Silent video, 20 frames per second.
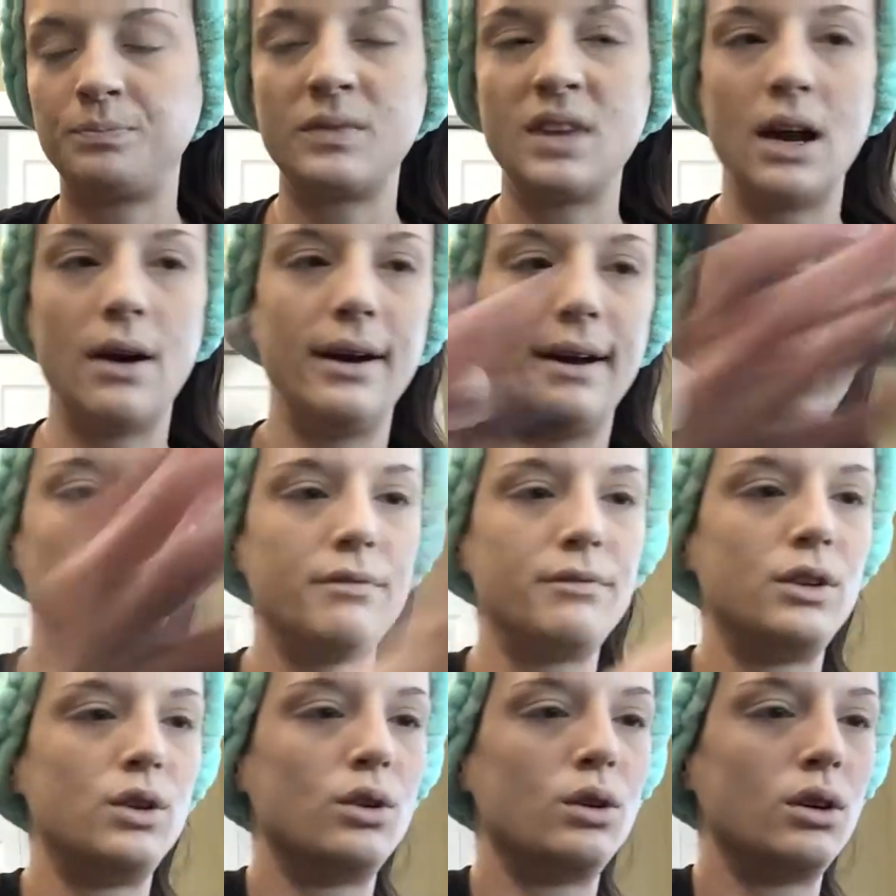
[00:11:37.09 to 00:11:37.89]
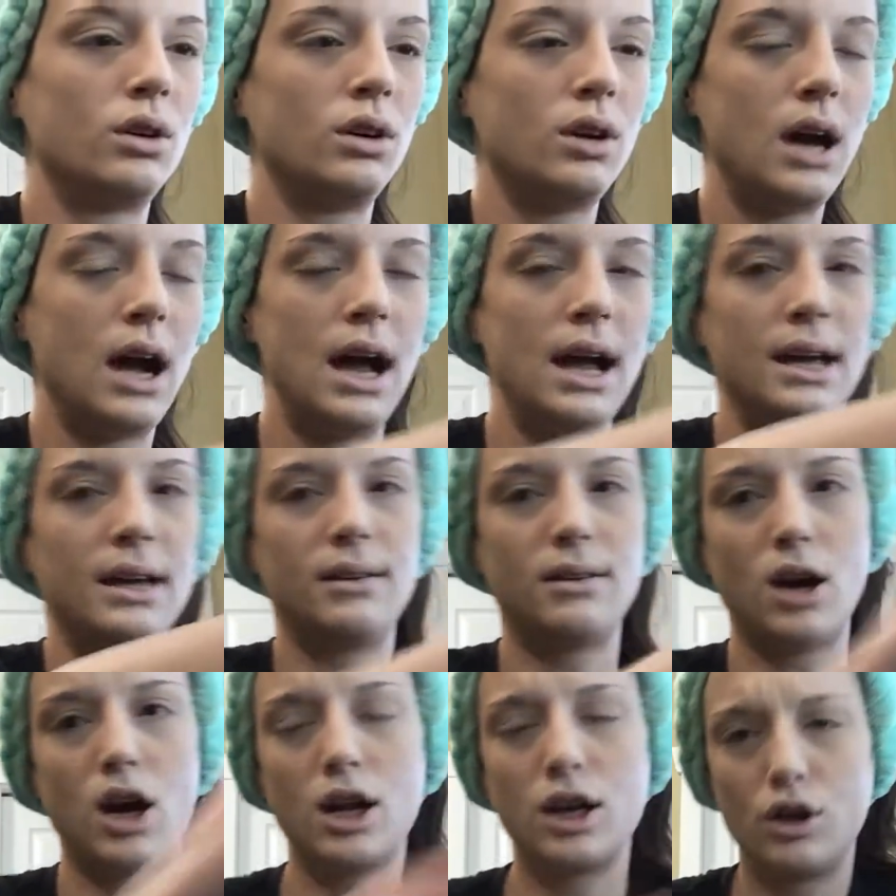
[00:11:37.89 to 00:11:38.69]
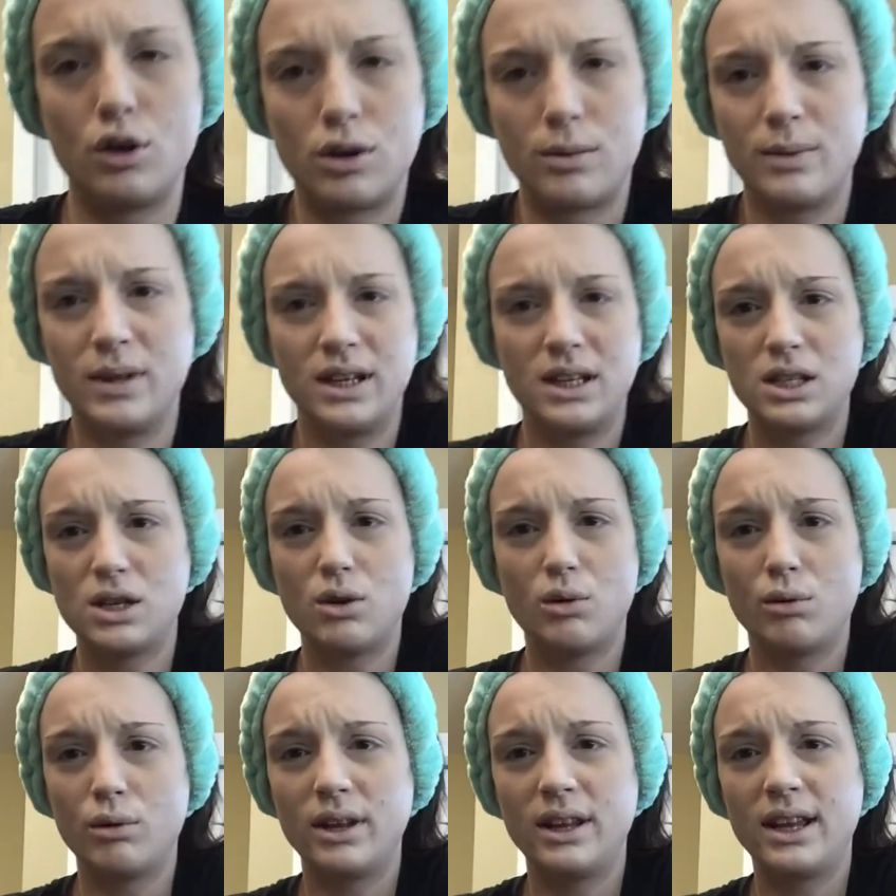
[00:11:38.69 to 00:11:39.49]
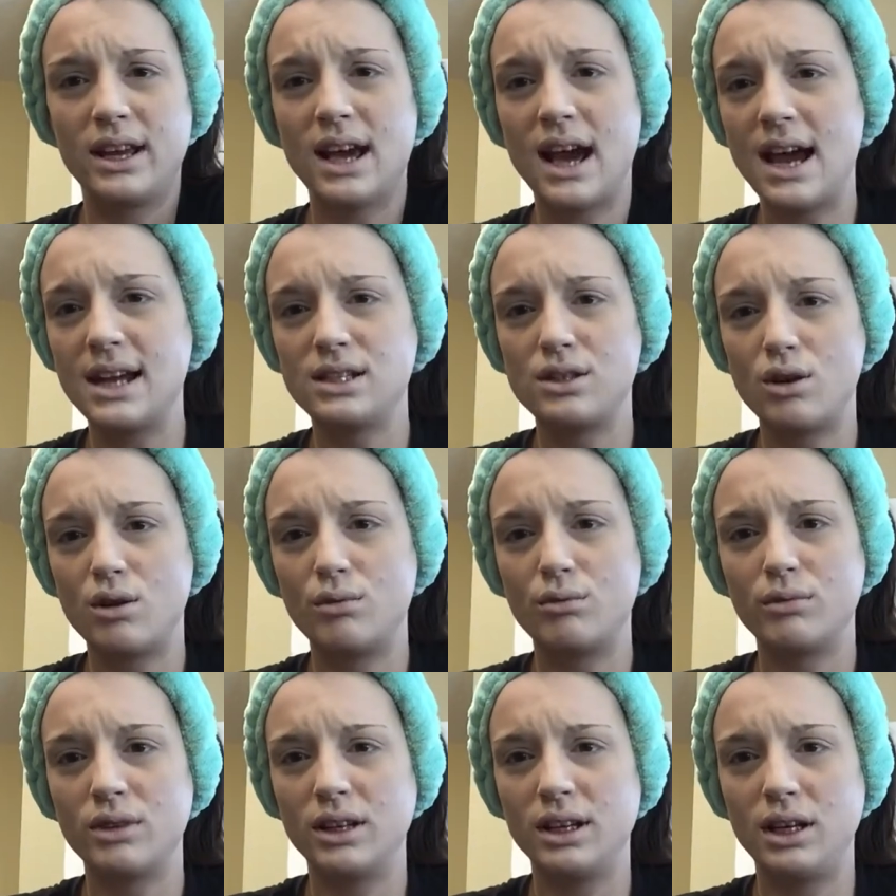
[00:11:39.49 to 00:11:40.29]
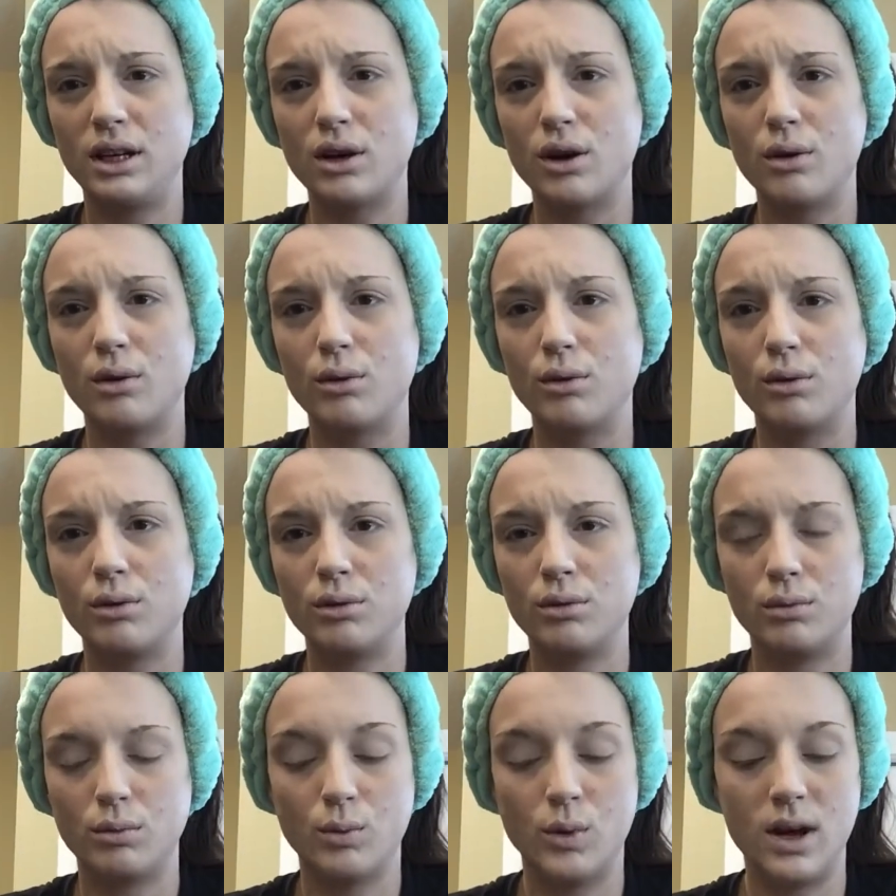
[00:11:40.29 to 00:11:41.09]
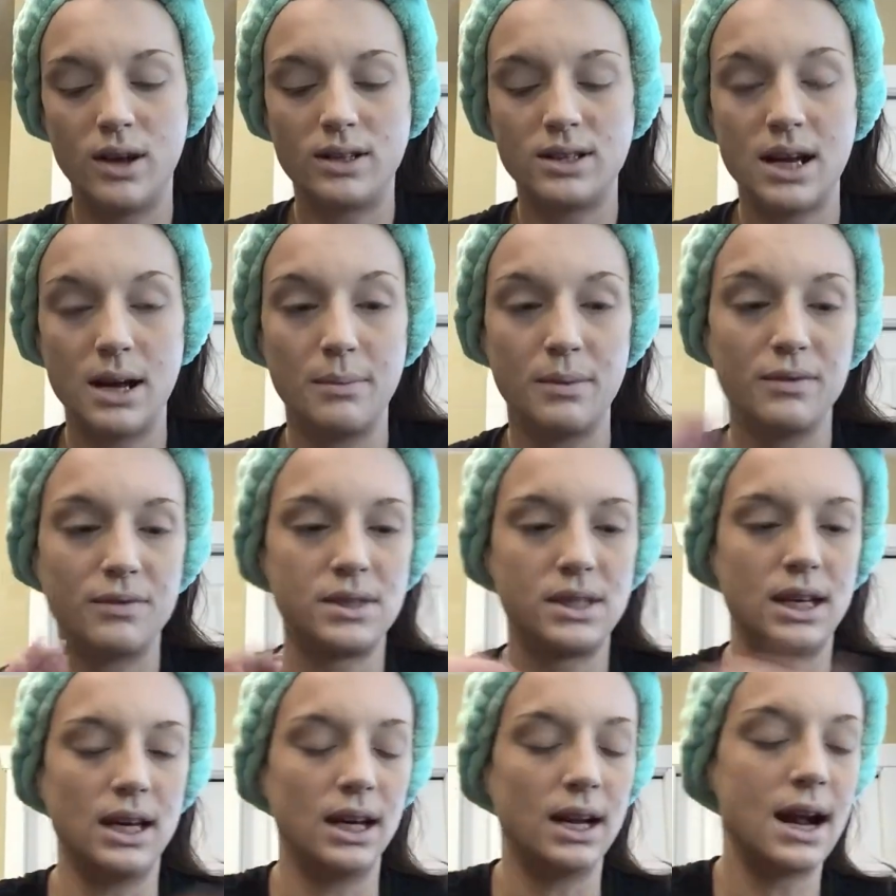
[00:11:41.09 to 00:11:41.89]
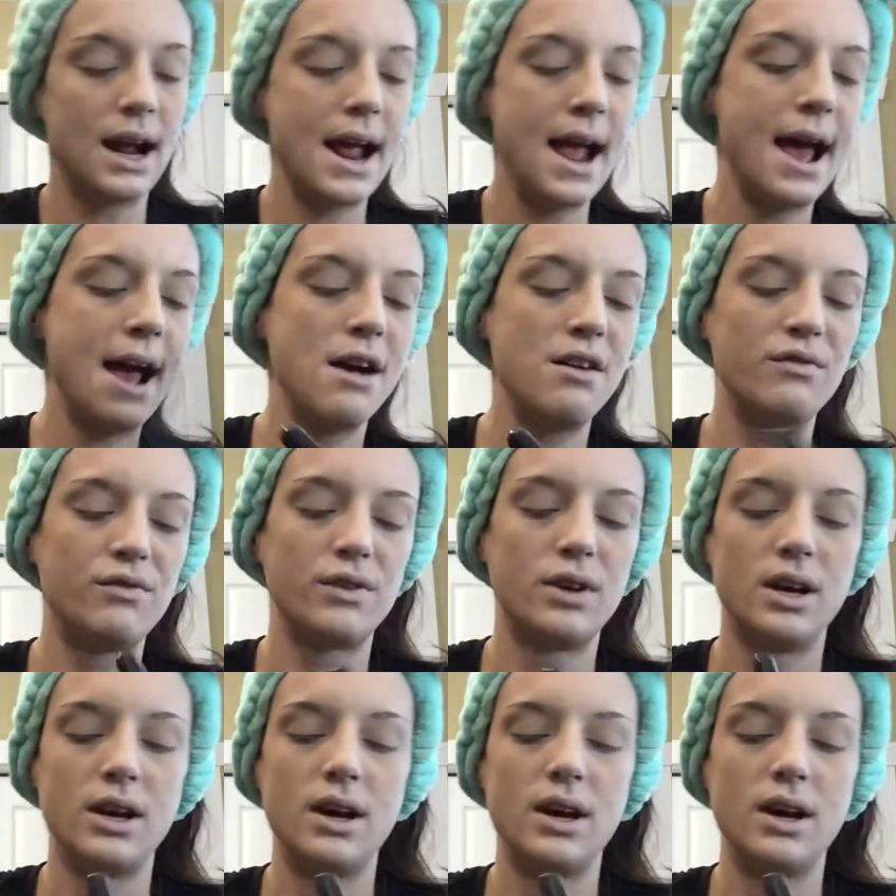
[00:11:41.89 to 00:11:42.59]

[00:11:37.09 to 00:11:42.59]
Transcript: Now I got normally to oily. I don't really know what type of skin I have.